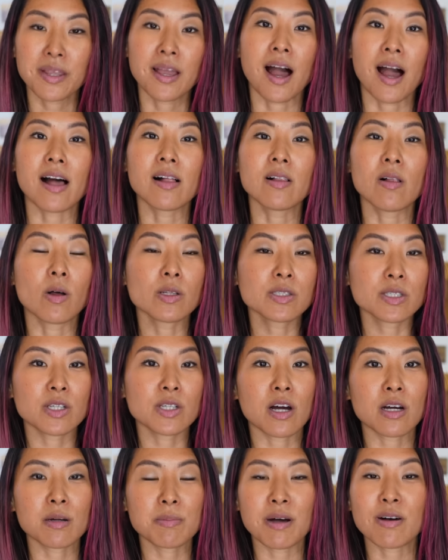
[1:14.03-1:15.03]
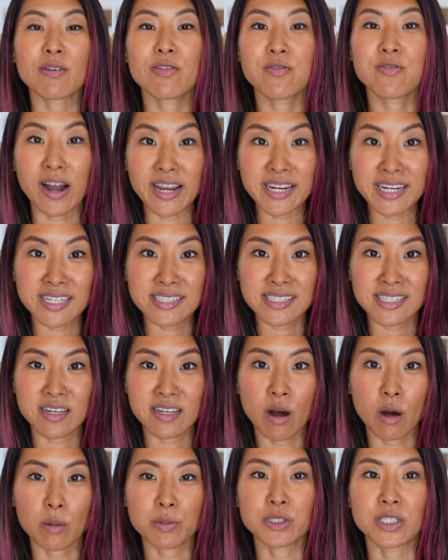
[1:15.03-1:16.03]
I'll also talk about financing
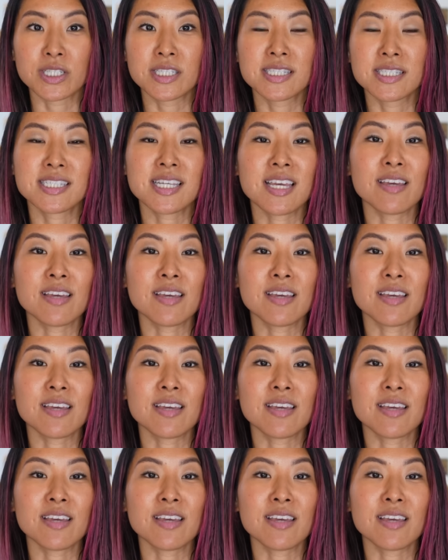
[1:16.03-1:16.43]
options